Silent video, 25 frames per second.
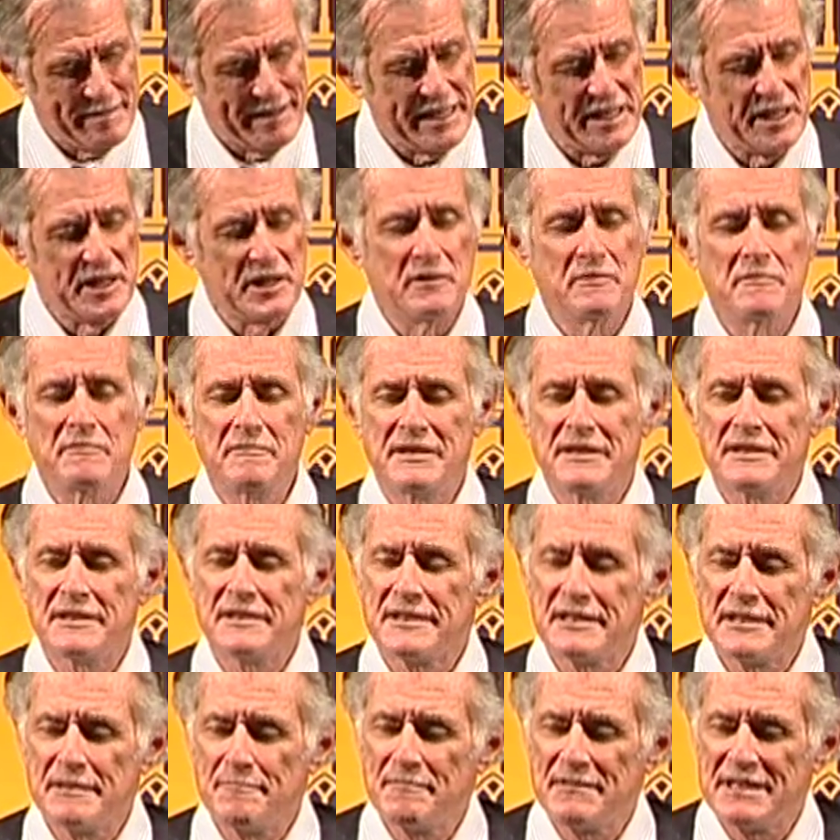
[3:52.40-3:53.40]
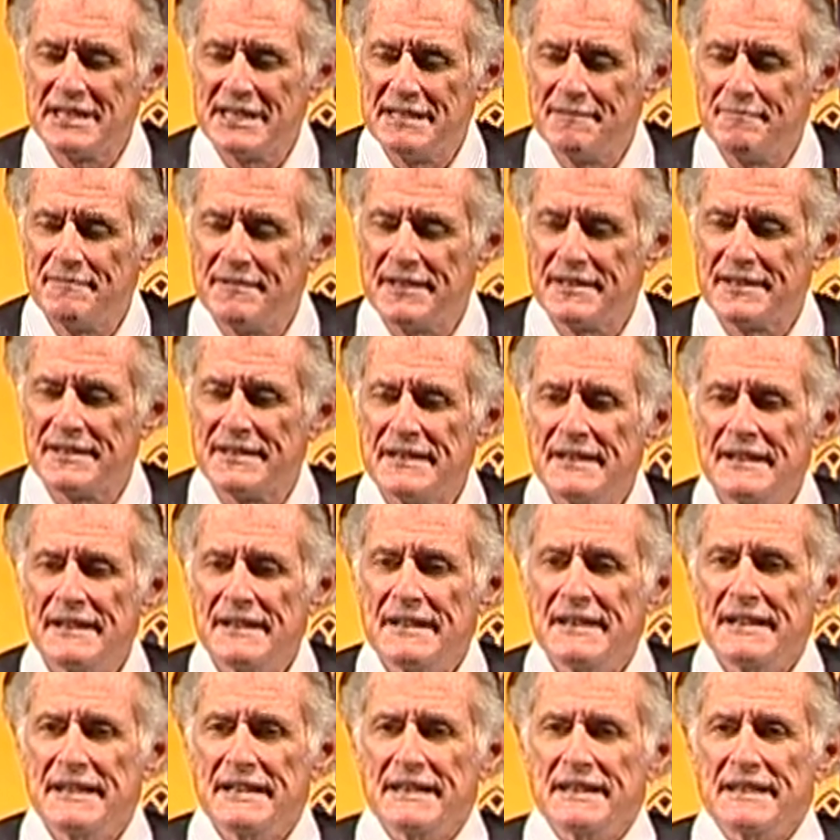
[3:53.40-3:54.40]
be huge, and sometimes
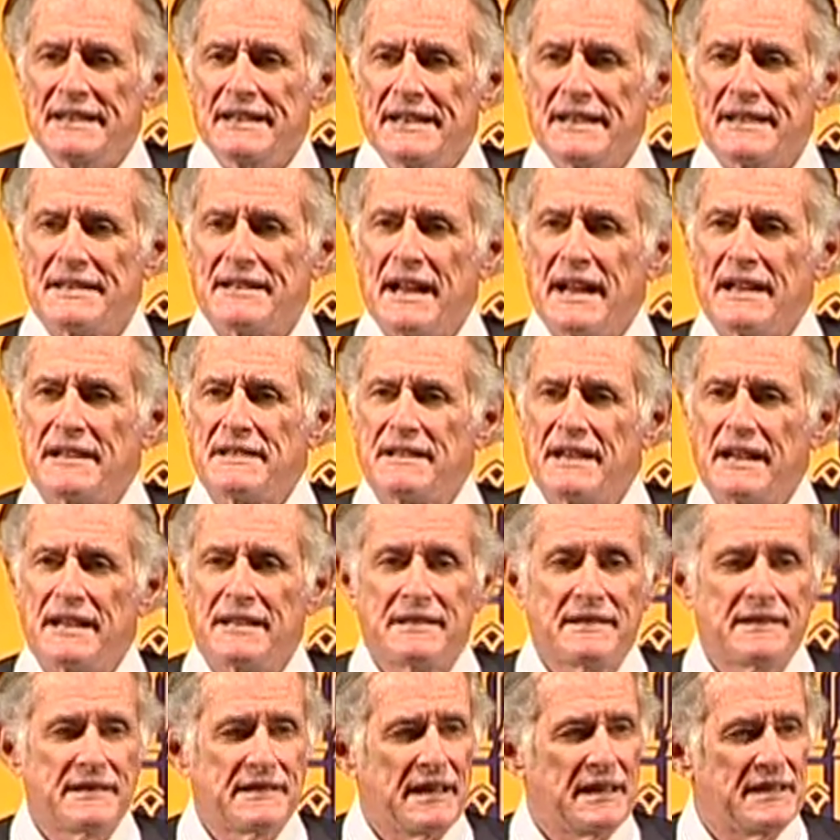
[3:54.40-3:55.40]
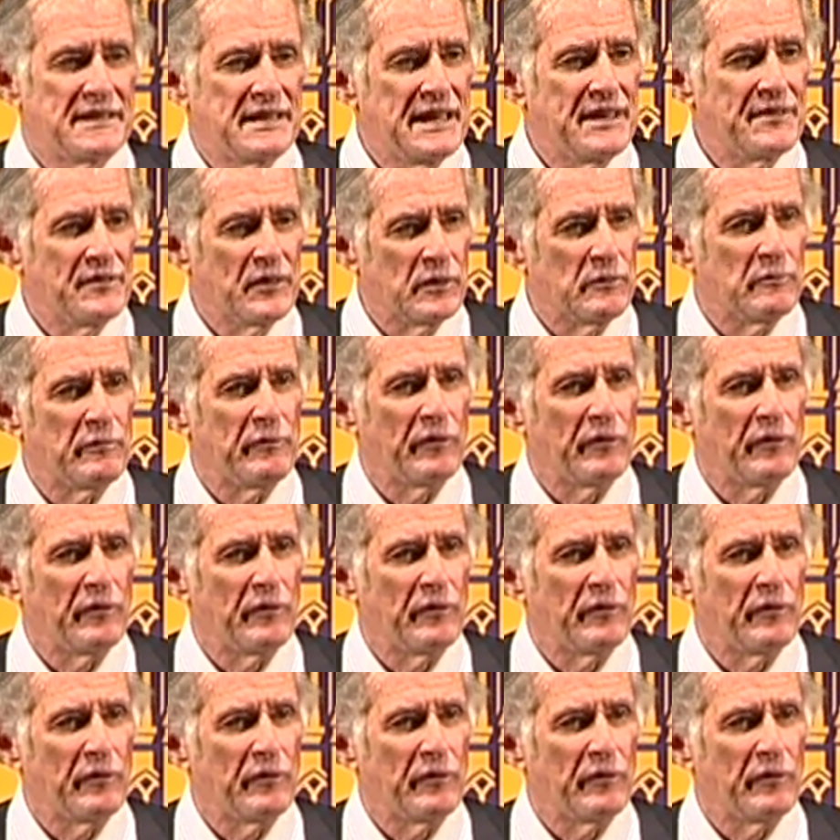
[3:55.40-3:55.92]
it's even